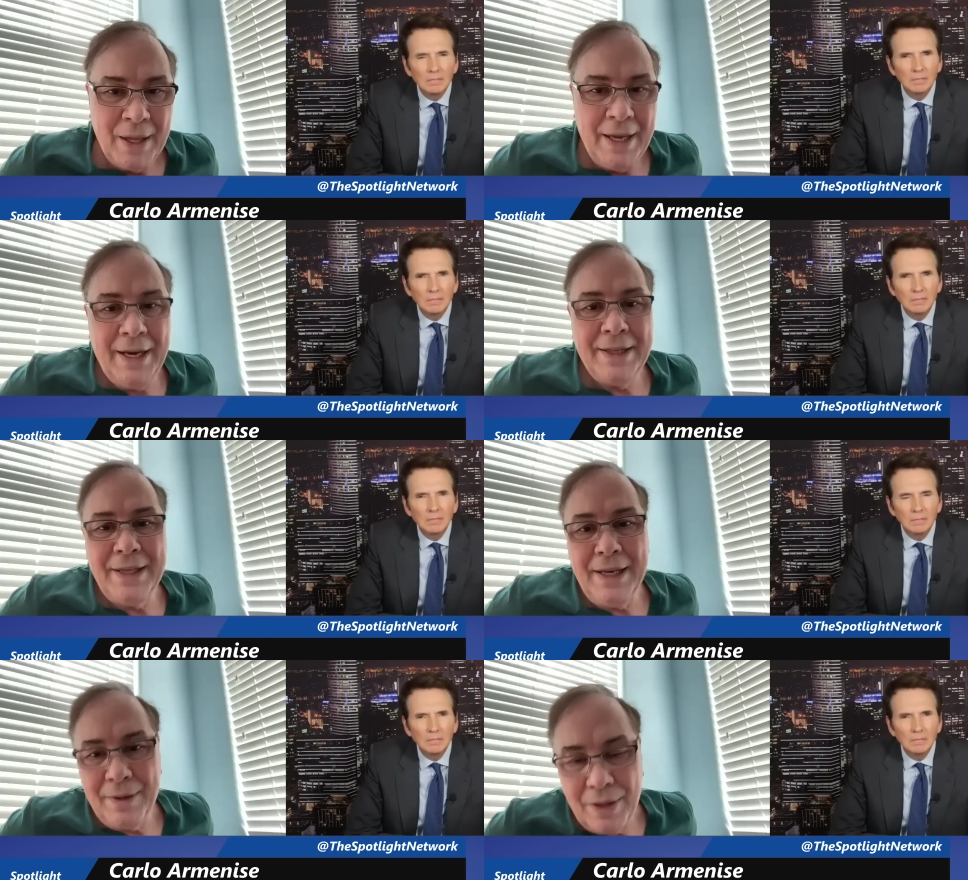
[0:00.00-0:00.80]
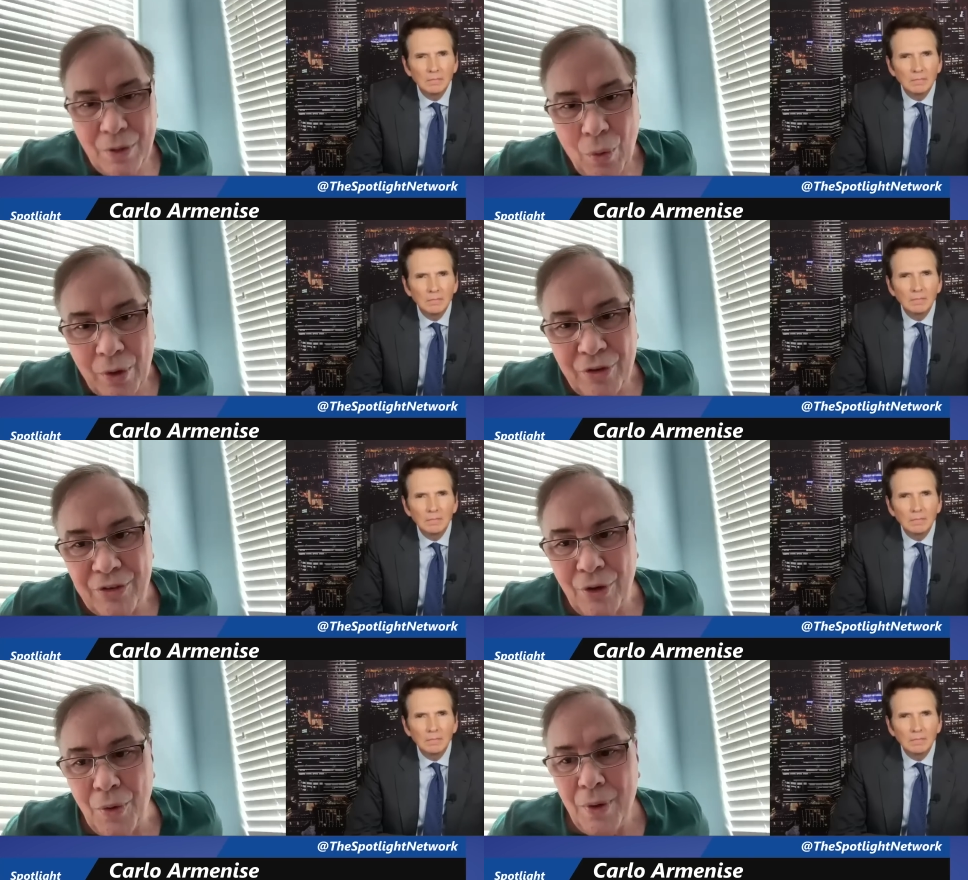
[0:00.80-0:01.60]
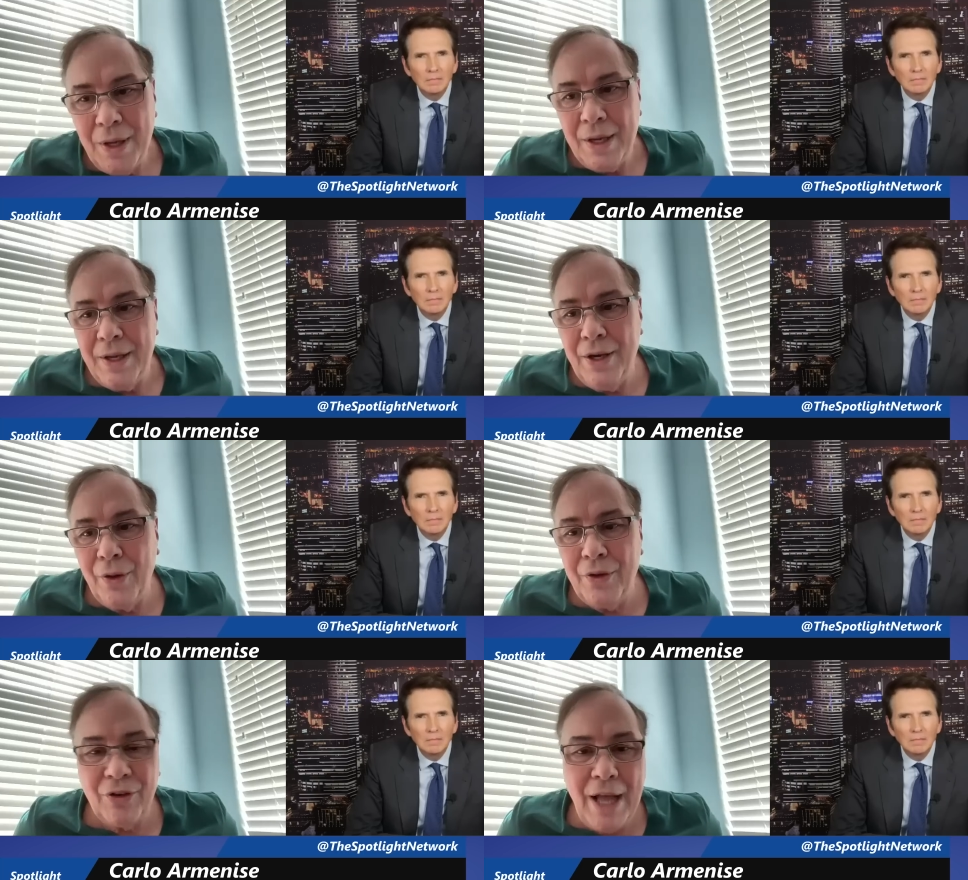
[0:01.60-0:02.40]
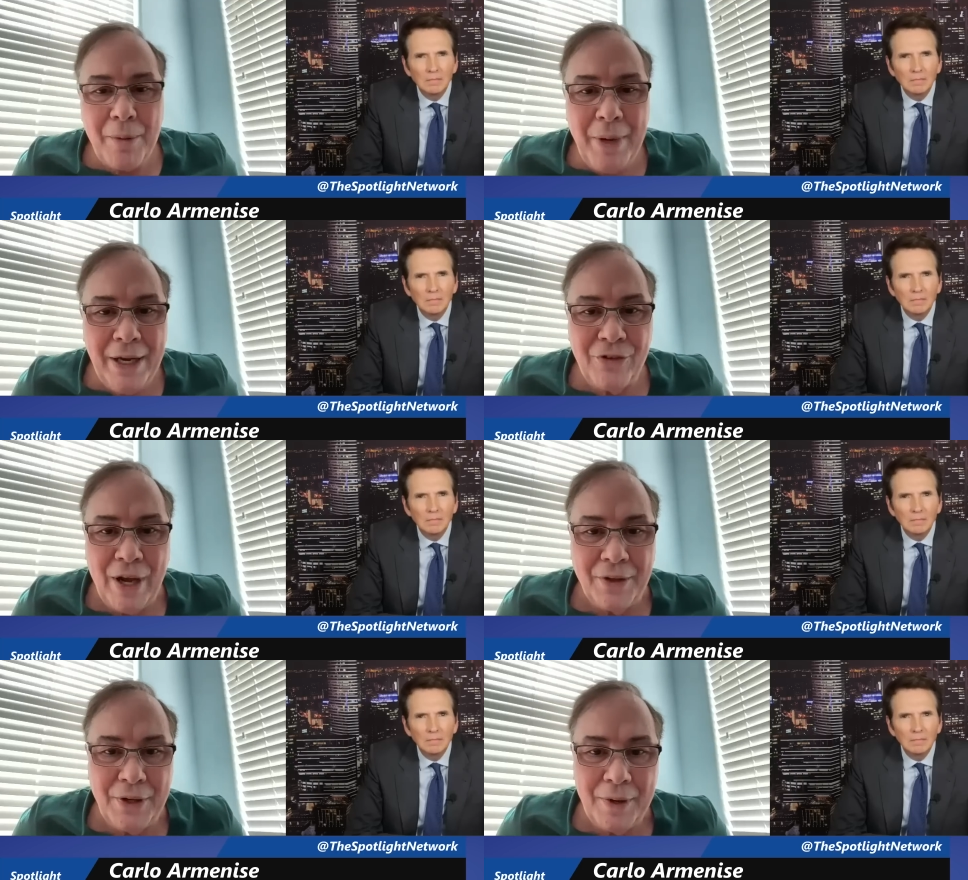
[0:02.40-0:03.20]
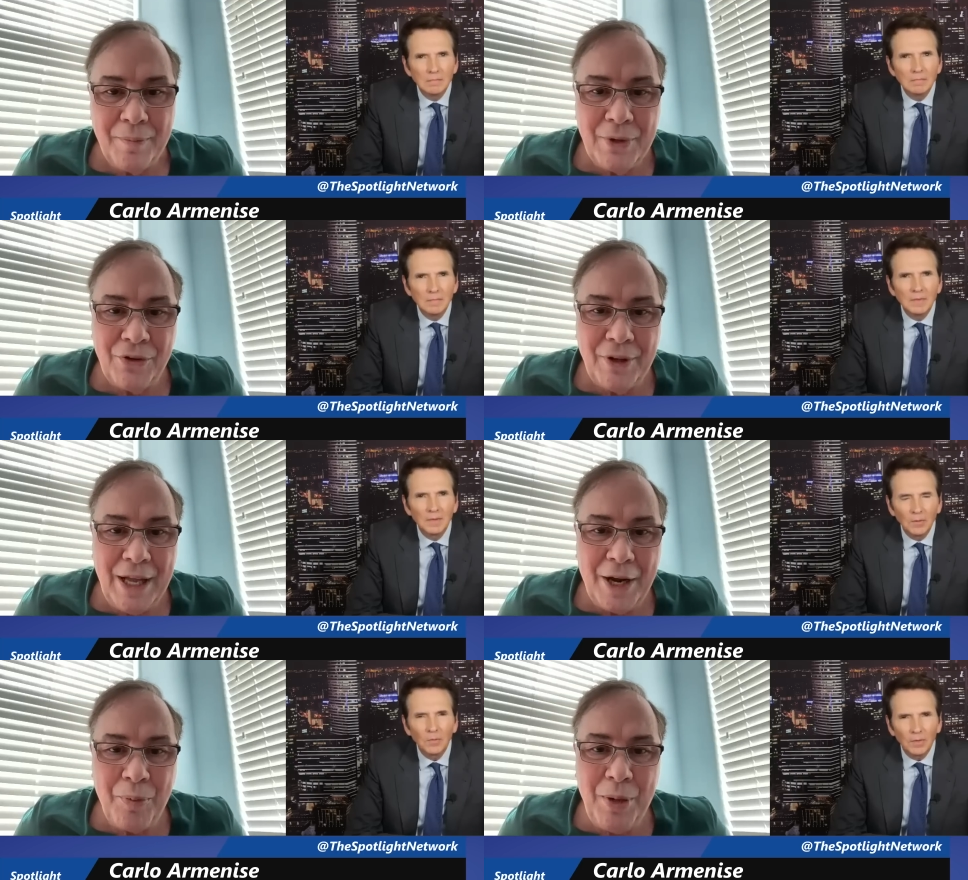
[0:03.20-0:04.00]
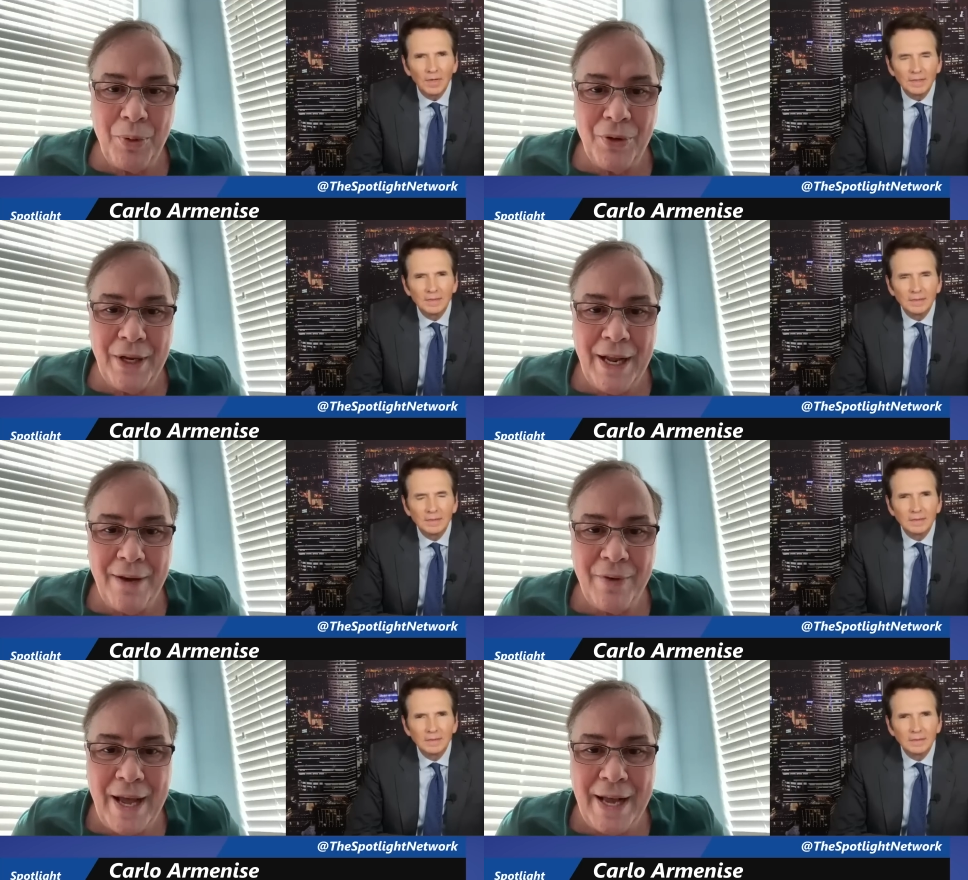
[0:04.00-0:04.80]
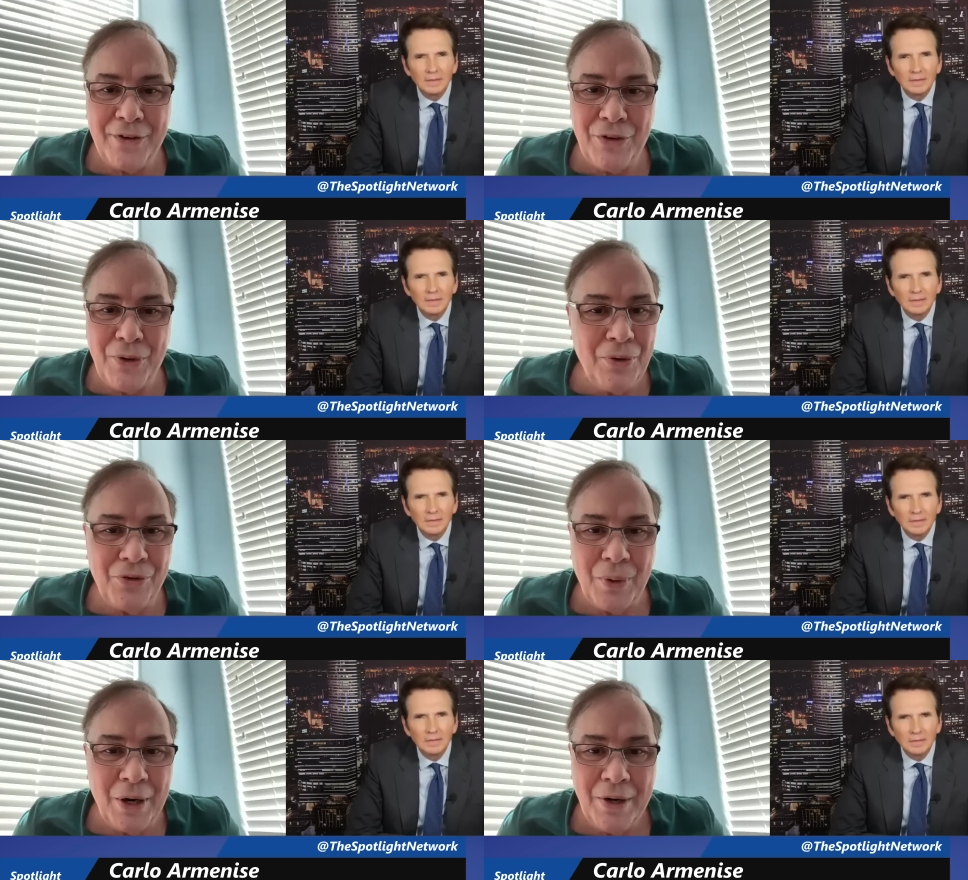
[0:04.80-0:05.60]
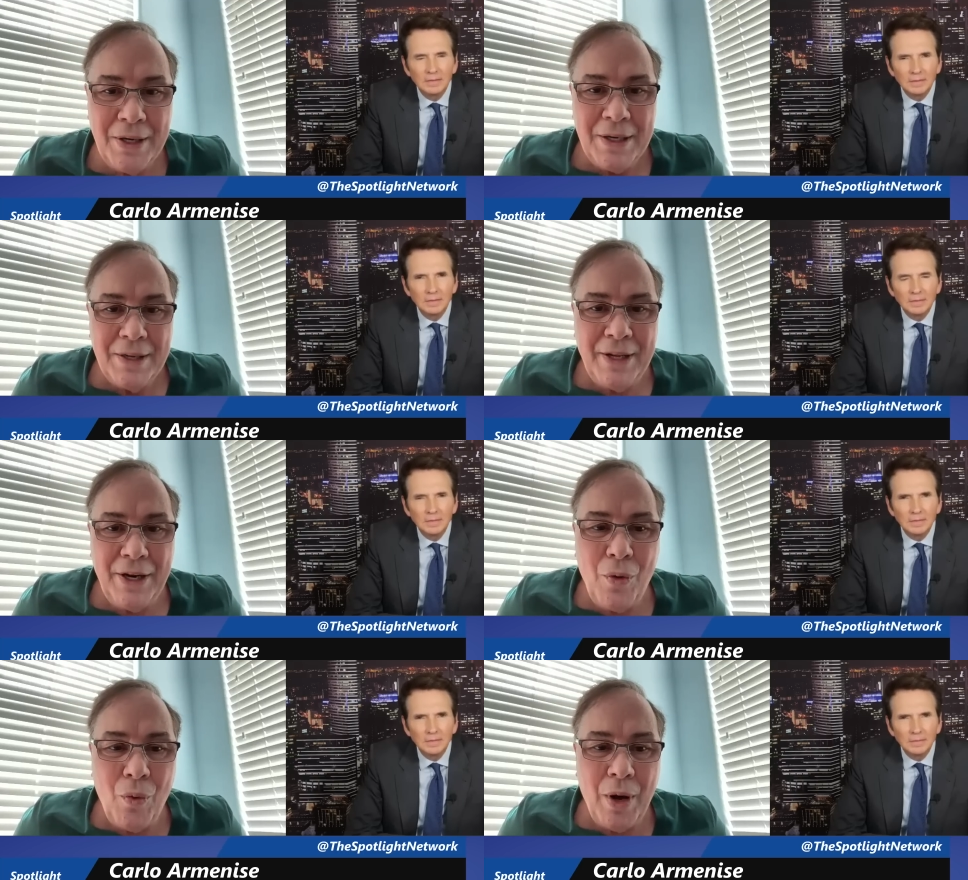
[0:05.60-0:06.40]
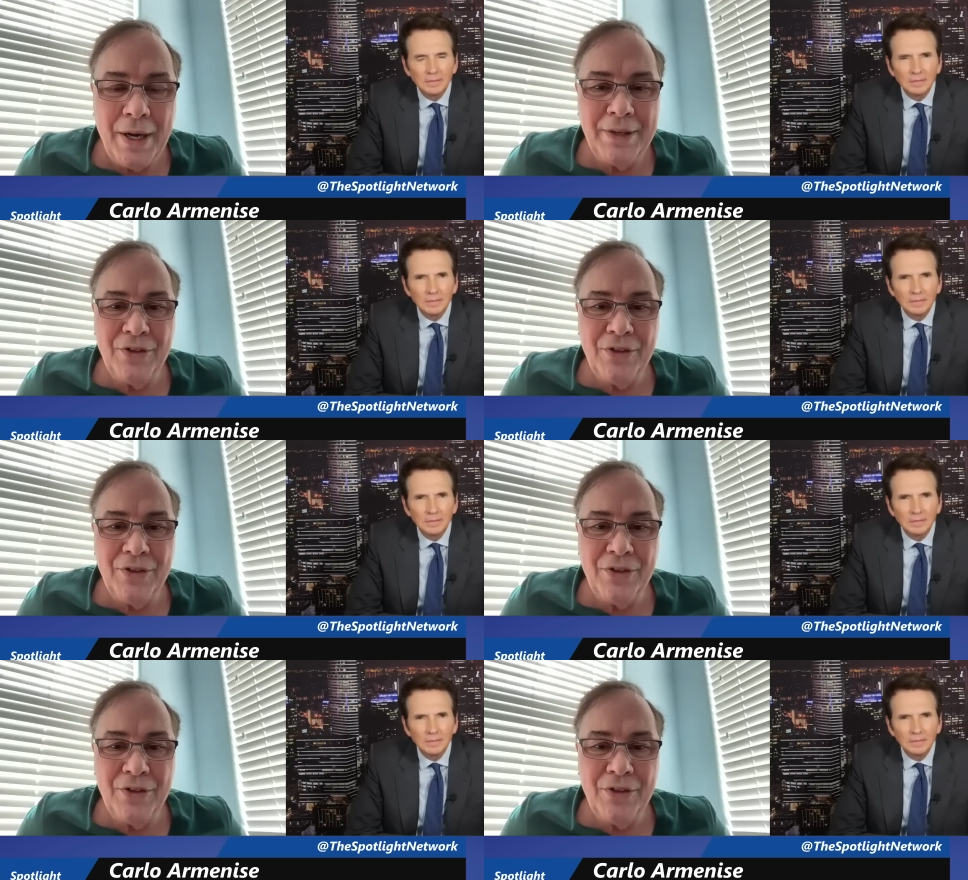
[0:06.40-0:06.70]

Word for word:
Speaker 1: And of course, so, you know, there's a lot of bigots out there. There's a lot of people that have attitudes where they don't want to